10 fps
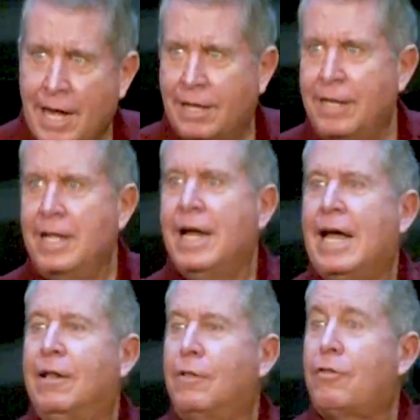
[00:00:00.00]
that,
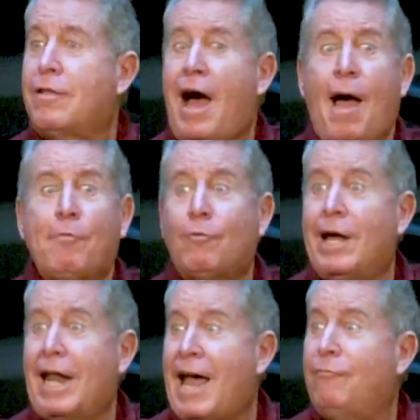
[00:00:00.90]
and stops
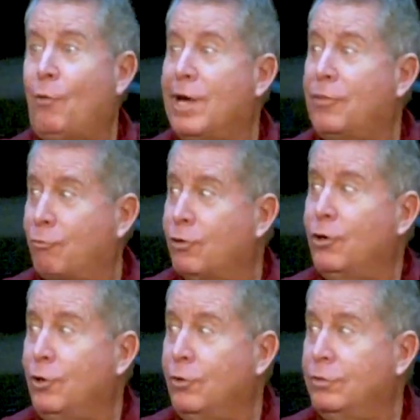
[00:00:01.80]
right halfway
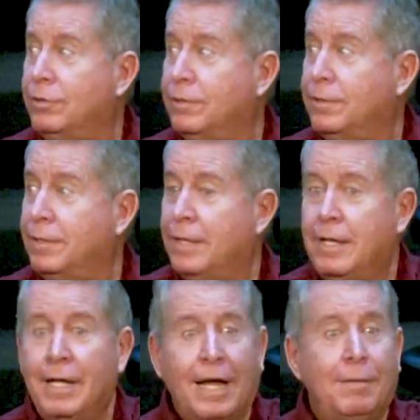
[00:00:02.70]
through.
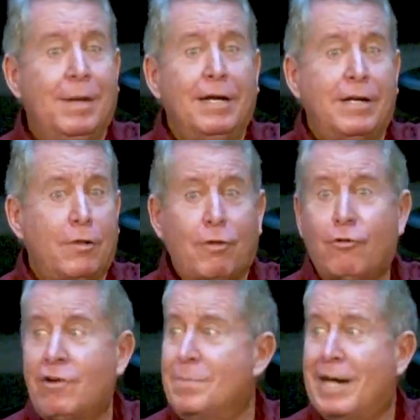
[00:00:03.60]
And Melody's
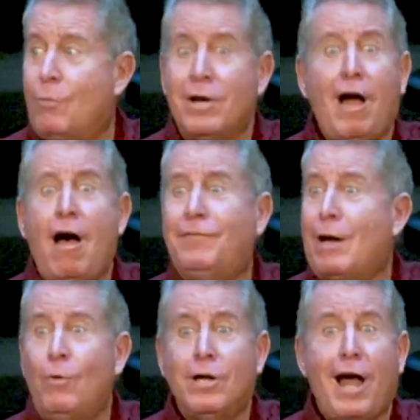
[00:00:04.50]
just screaming, I want off, I
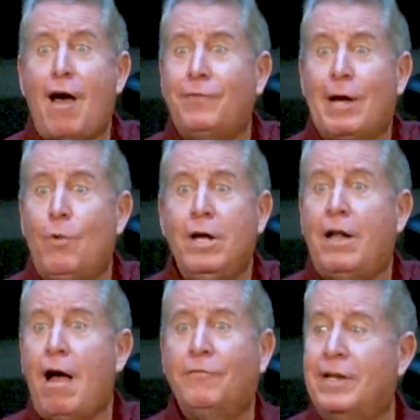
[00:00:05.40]
want off, I want
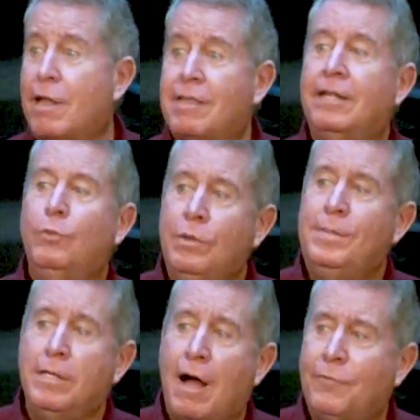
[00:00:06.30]
off. And I said, We'll
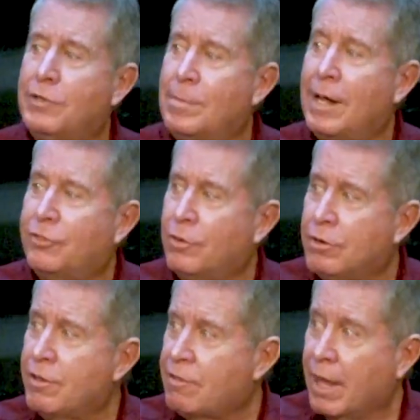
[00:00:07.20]
be off in about
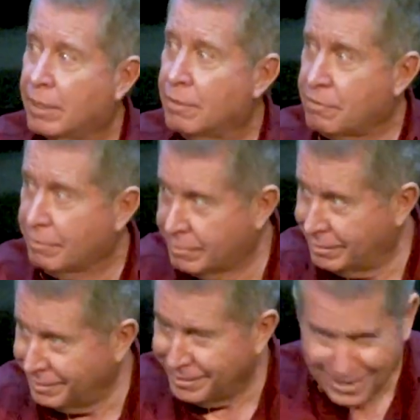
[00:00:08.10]
30 seconds
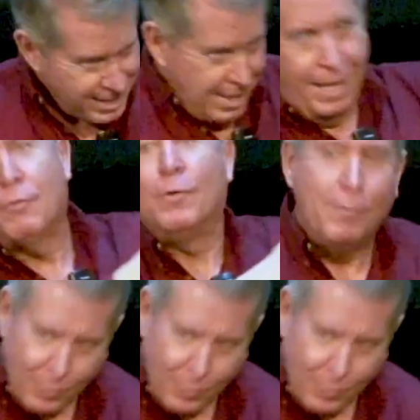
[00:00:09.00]
as we